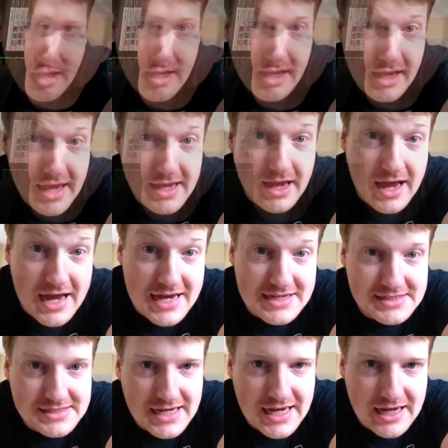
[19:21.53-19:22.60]
Hey,
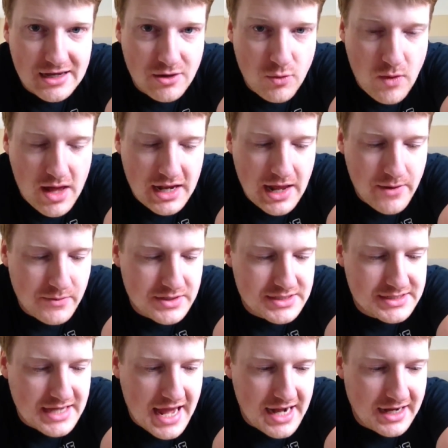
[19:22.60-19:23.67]
guys. While I
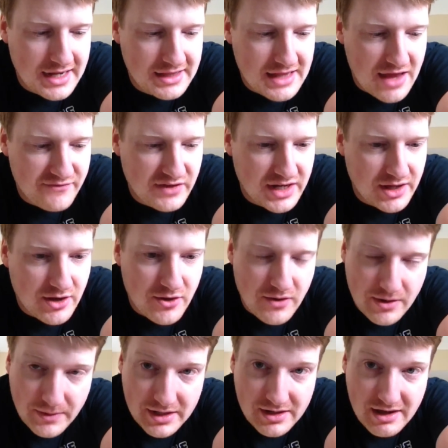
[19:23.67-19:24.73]
was editing that video, I
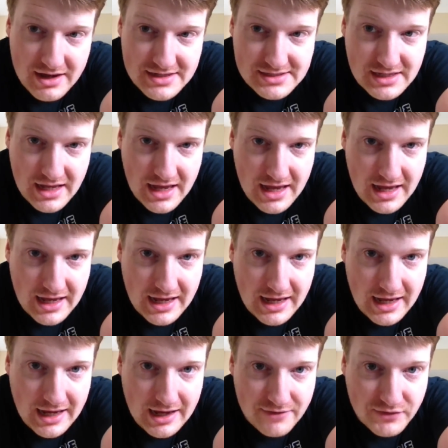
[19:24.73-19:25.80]
realized,
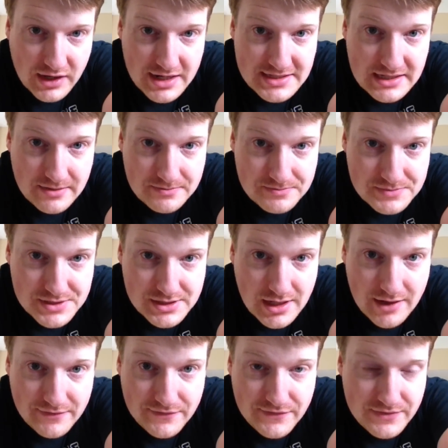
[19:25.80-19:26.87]
hey, I forgot some
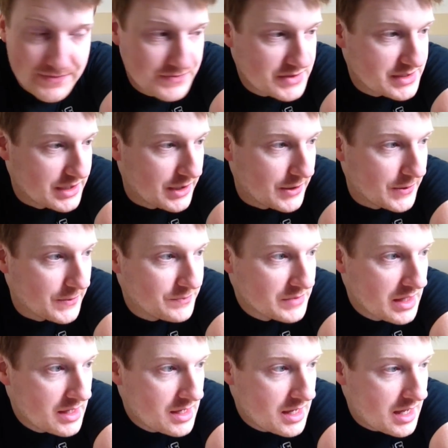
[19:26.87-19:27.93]
stuff. So,
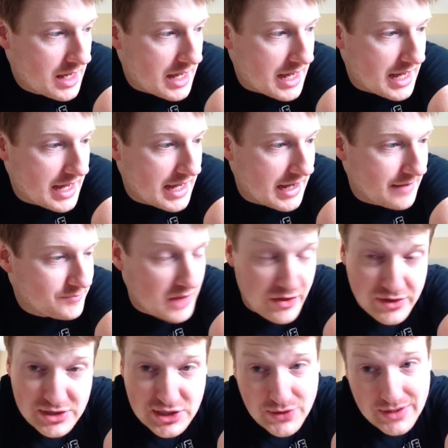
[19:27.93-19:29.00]

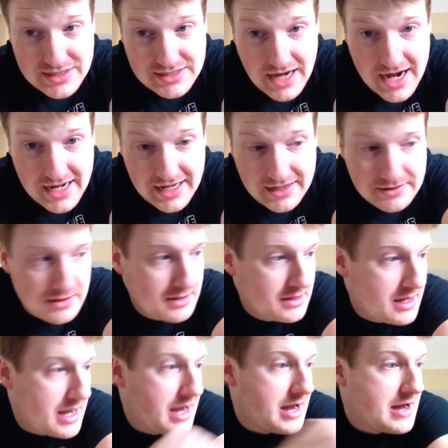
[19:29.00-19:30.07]
nothing too exciting.
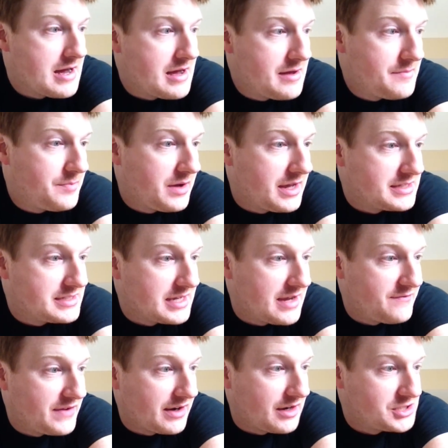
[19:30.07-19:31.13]
But
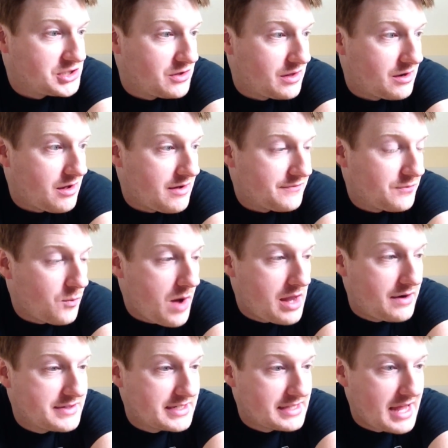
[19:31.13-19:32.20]
I figured I'd show that off.
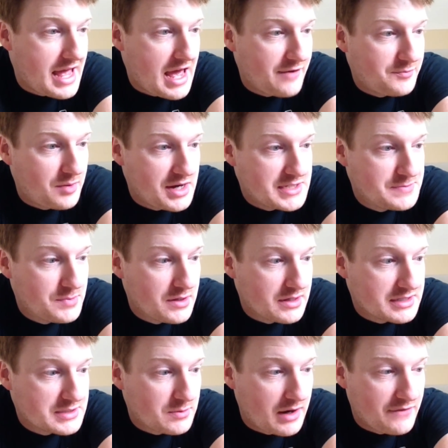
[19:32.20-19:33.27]
While I was at that Half Price
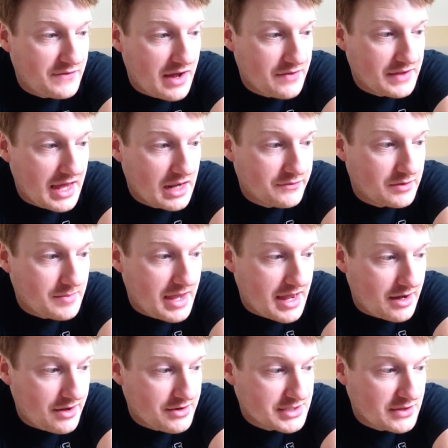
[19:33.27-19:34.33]
Books where I found the Elephant
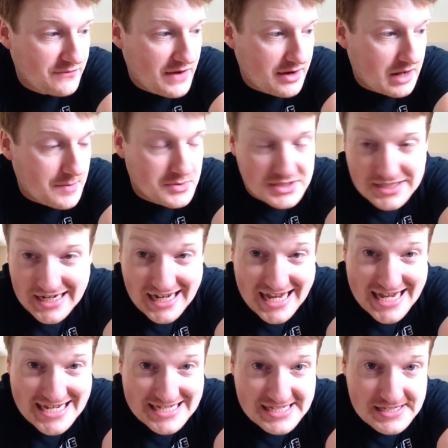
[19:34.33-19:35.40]
Man, I also found a couple
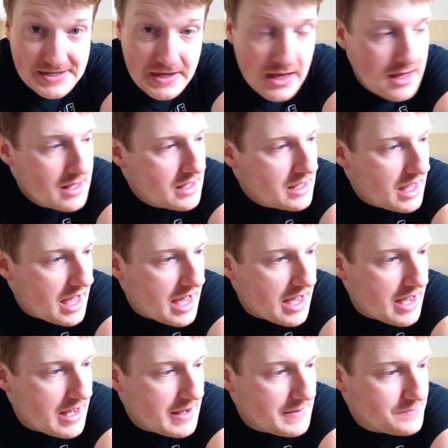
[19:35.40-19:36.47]
CDs.
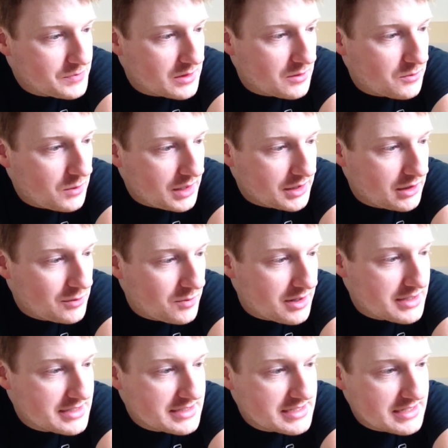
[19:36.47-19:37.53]
Really good
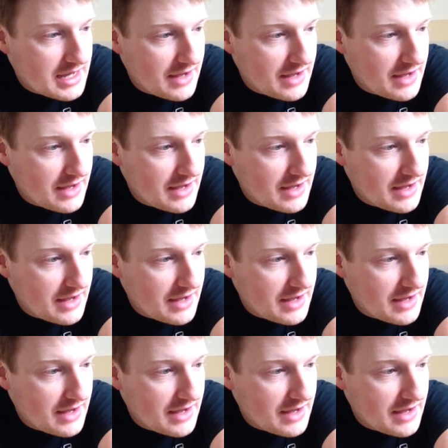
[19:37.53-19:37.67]
ones.